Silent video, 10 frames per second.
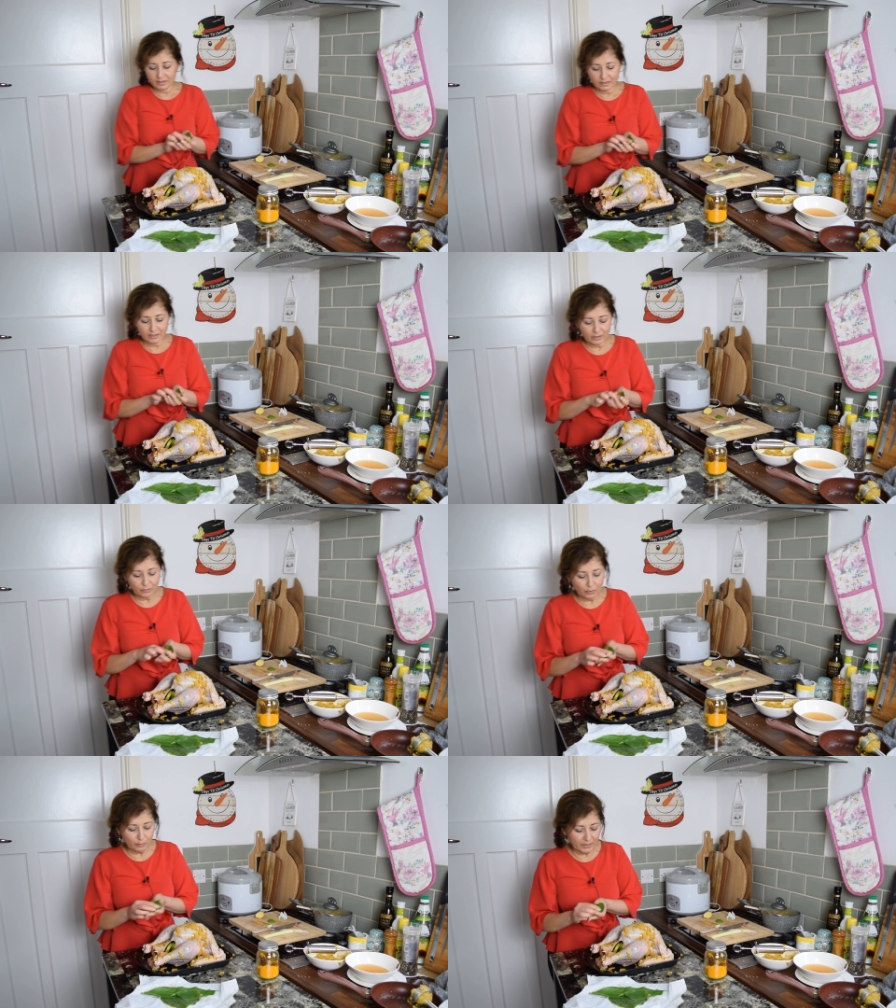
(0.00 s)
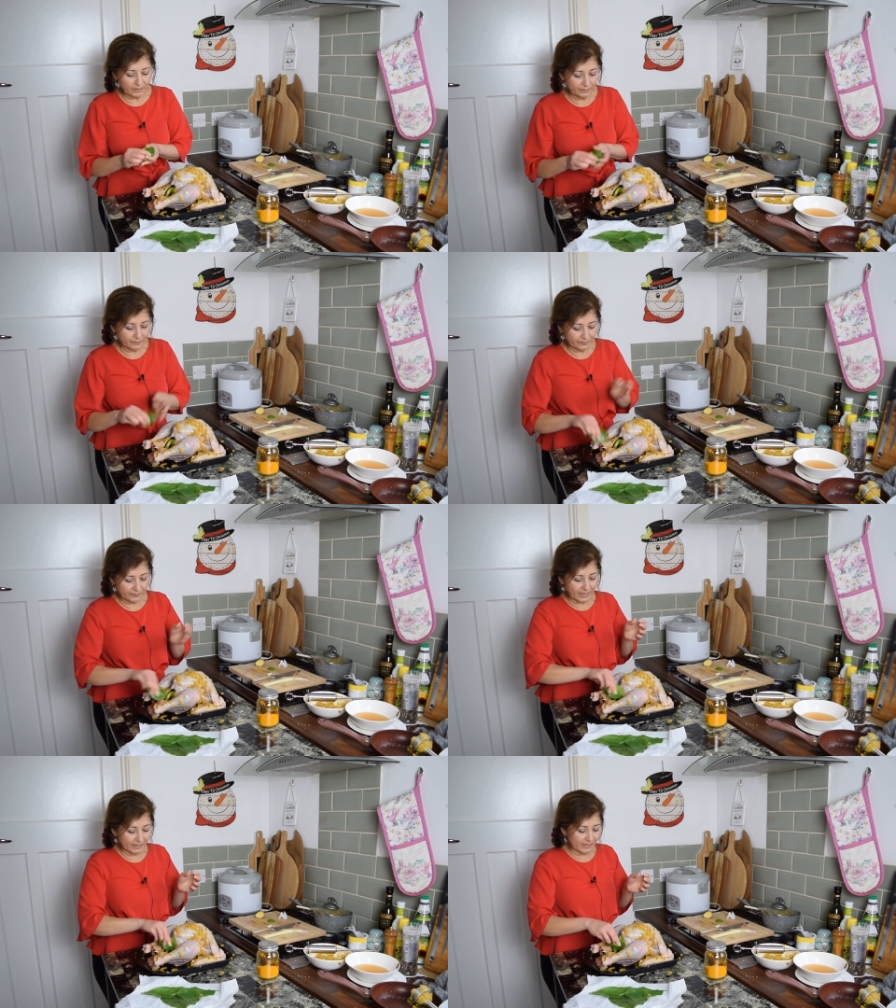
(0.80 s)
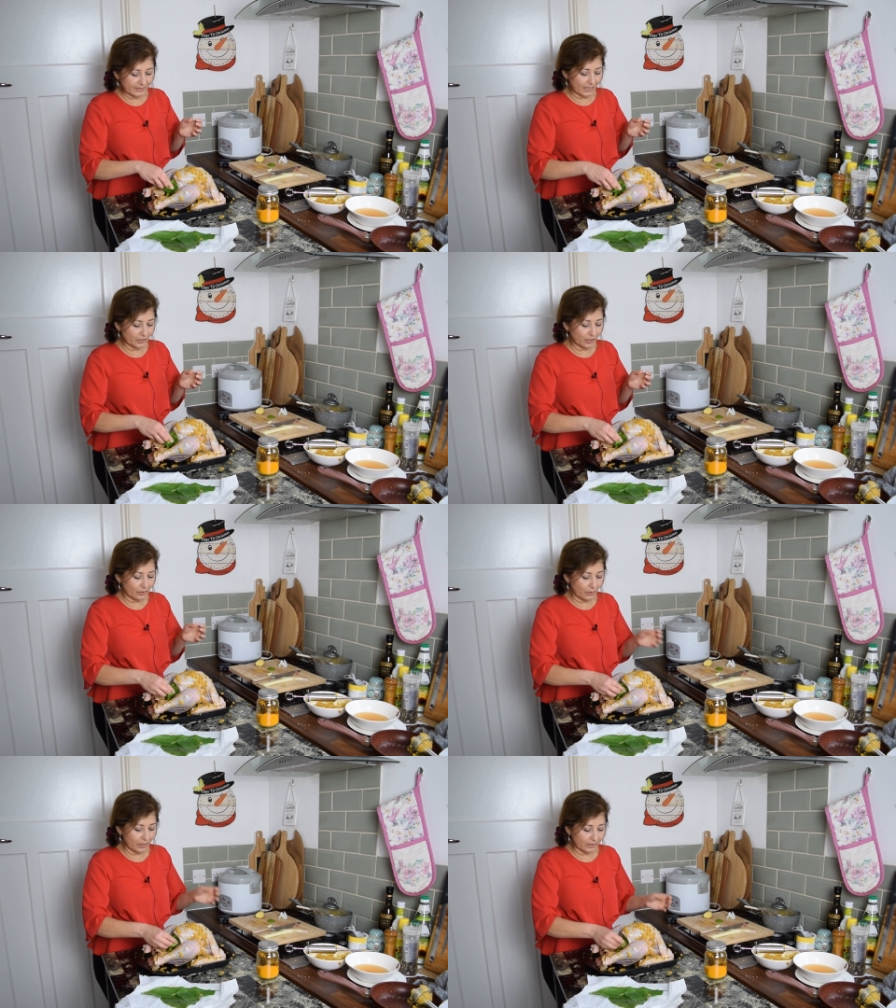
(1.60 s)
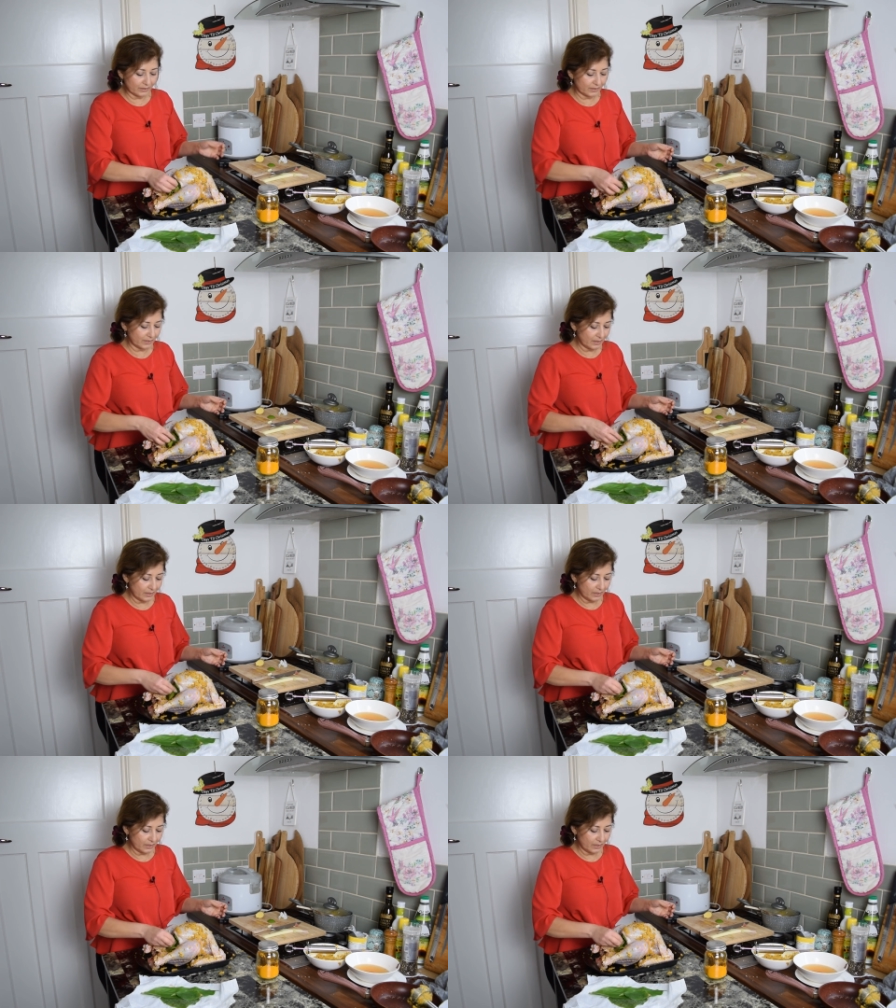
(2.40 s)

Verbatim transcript: the aroma, and the essential oils